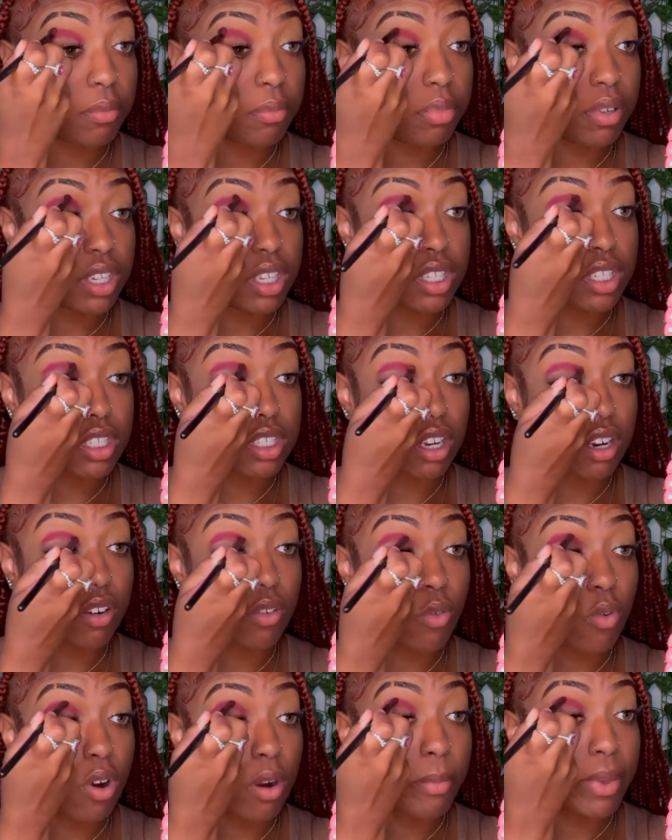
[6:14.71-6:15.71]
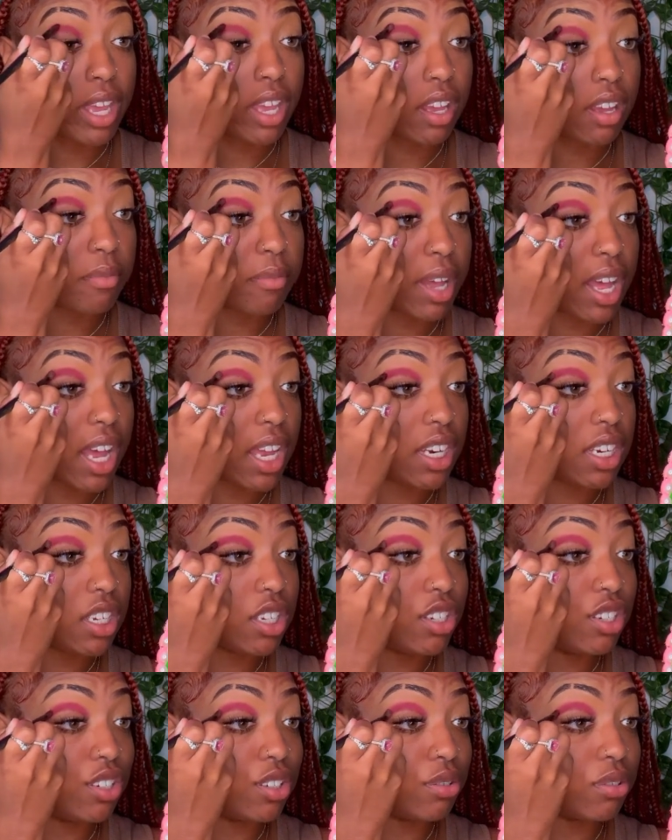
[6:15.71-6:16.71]
But sir or ma'am, I
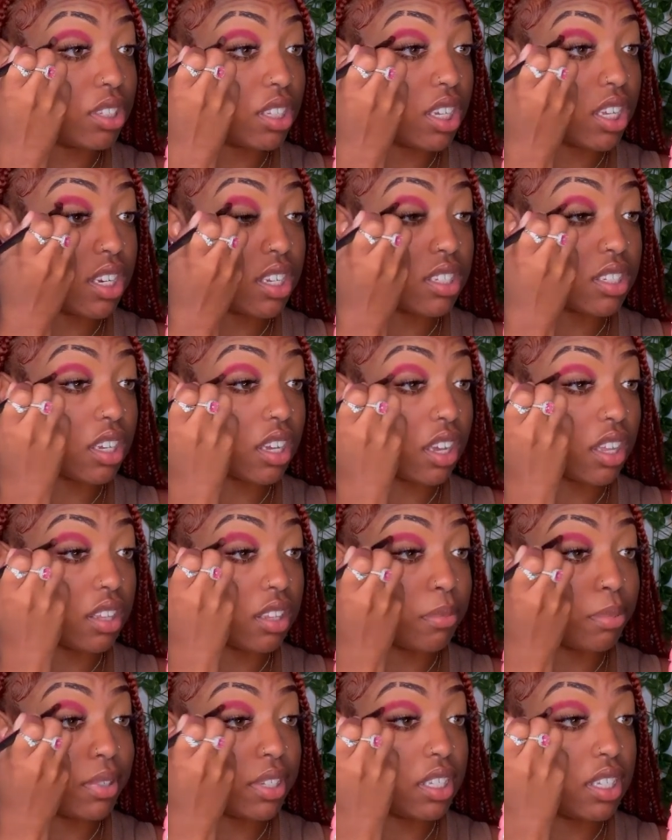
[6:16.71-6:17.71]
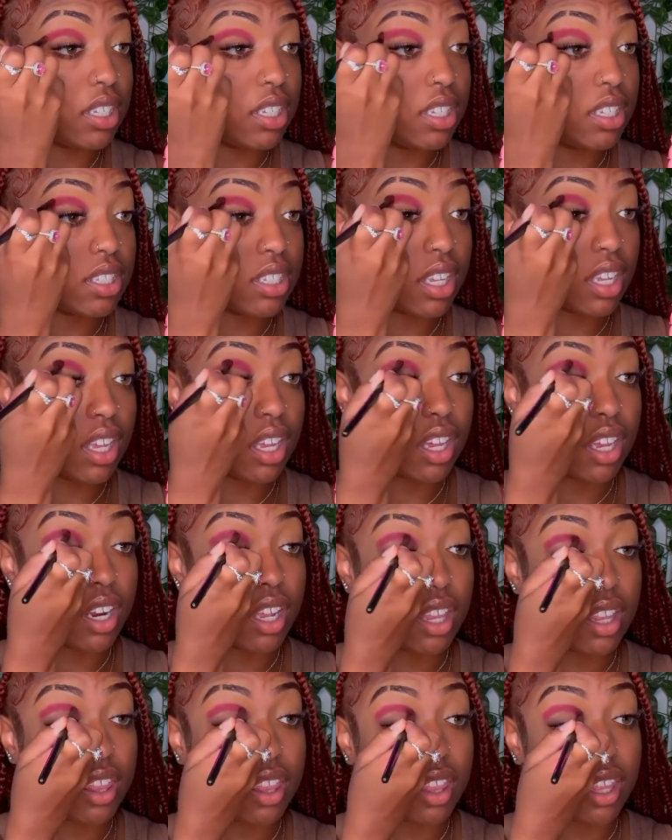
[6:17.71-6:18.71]
need you to get it together, please,
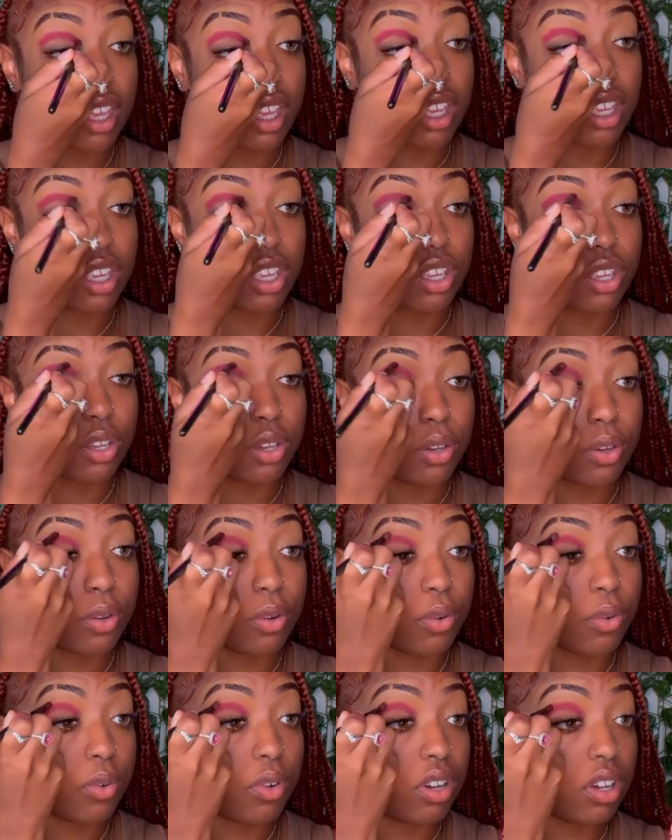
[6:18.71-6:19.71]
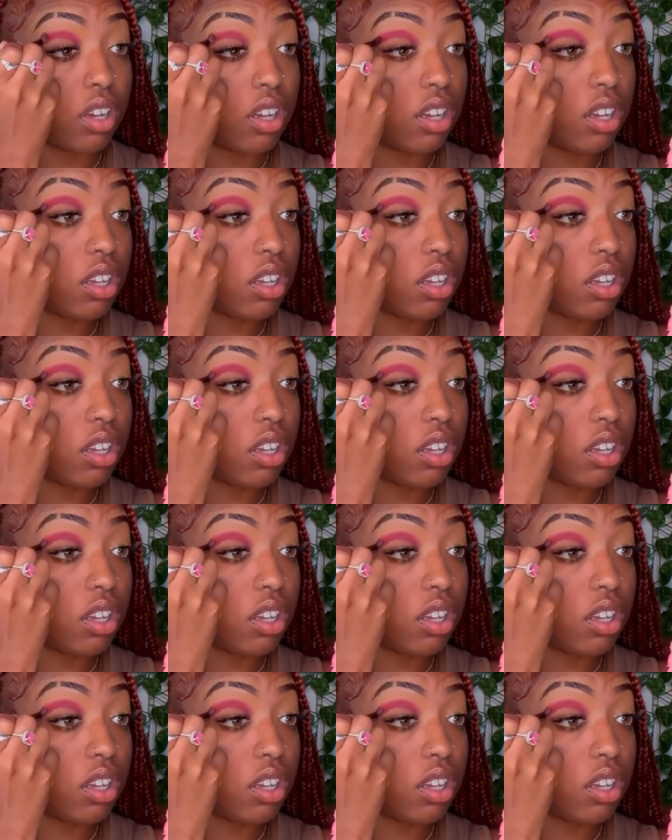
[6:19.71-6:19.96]
and thank you.